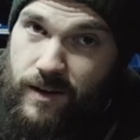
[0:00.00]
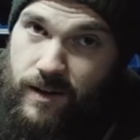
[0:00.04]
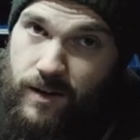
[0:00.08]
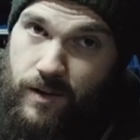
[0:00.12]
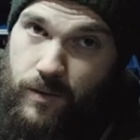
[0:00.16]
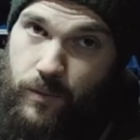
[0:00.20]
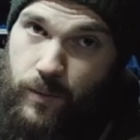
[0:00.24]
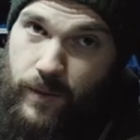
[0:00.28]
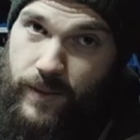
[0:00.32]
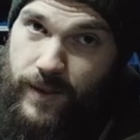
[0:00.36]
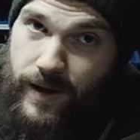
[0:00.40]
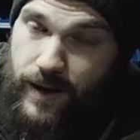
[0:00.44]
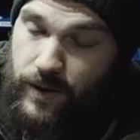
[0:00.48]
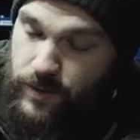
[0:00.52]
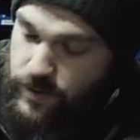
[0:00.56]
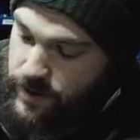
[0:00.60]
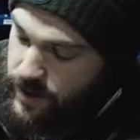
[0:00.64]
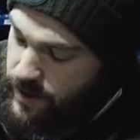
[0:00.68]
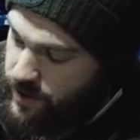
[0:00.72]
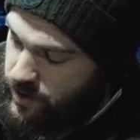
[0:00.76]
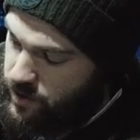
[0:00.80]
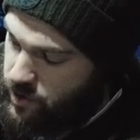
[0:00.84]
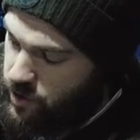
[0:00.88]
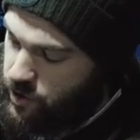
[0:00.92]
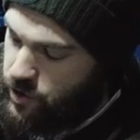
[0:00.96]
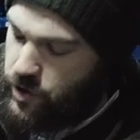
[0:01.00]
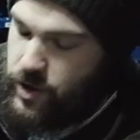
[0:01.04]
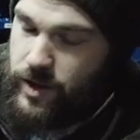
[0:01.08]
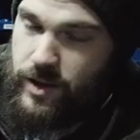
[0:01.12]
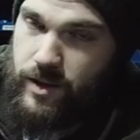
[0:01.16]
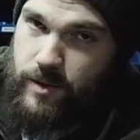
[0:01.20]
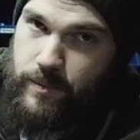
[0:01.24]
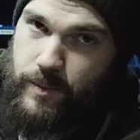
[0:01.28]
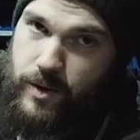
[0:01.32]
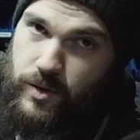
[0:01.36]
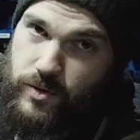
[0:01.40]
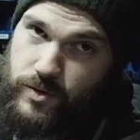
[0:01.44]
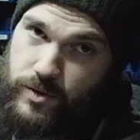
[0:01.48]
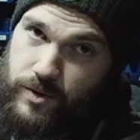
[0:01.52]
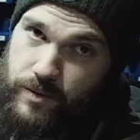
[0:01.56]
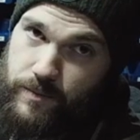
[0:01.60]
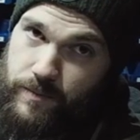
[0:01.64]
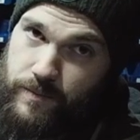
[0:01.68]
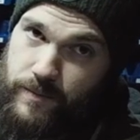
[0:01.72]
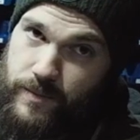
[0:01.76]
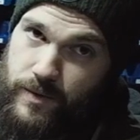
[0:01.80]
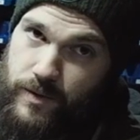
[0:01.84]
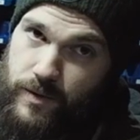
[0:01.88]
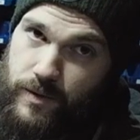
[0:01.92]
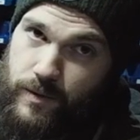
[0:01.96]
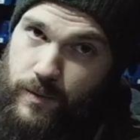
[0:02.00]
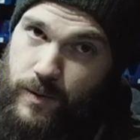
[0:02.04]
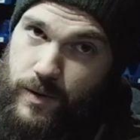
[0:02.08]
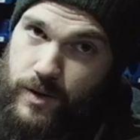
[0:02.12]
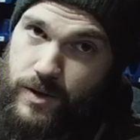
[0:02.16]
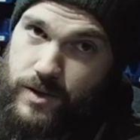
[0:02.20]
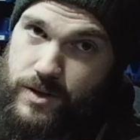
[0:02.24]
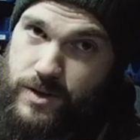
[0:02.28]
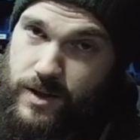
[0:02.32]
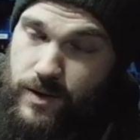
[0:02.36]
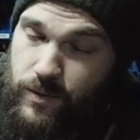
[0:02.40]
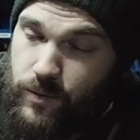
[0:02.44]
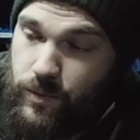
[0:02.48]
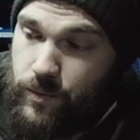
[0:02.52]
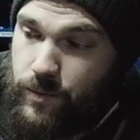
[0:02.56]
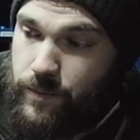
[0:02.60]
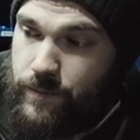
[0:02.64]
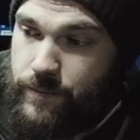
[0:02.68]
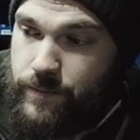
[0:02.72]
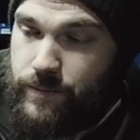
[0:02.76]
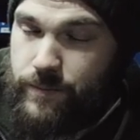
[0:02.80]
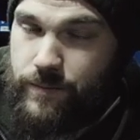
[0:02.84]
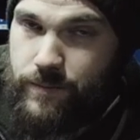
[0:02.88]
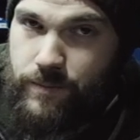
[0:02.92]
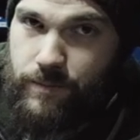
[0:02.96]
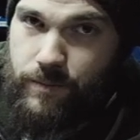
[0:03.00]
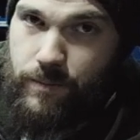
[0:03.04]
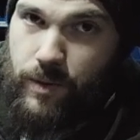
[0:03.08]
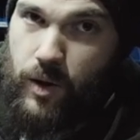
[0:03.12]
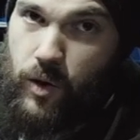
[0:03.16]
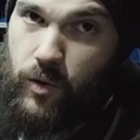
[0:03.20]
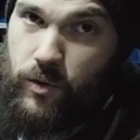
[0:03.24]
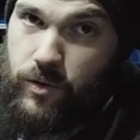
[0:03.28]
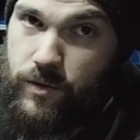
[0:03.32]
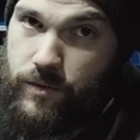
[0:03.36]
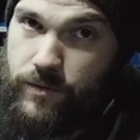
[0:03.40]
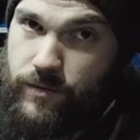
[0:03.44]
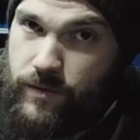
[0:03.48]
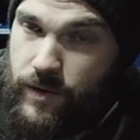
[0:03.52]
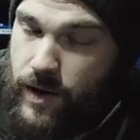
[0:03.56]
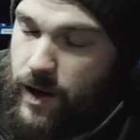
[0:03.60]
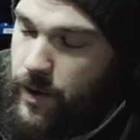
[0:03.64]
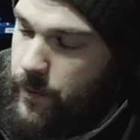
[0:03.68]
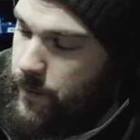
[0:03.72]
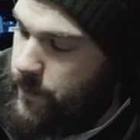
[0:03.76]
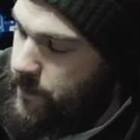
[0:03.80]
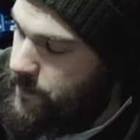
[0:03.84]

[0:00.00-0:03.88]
without it touching the bottom, otherwise it will block the flow.